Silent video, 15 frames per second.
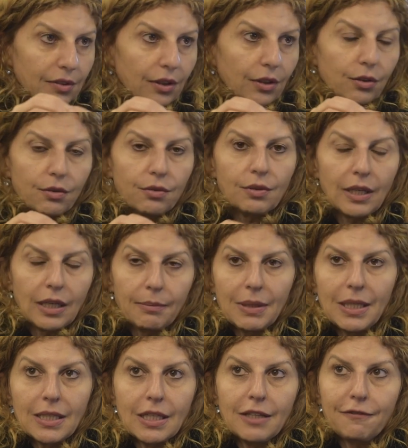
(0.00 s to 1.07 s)
So, I
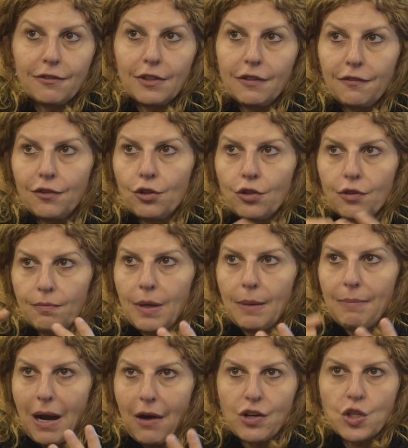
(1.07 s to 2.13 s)
mean, if you're
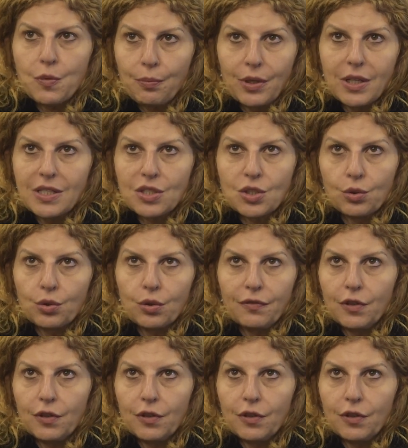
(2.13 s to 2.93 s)
a parish priest or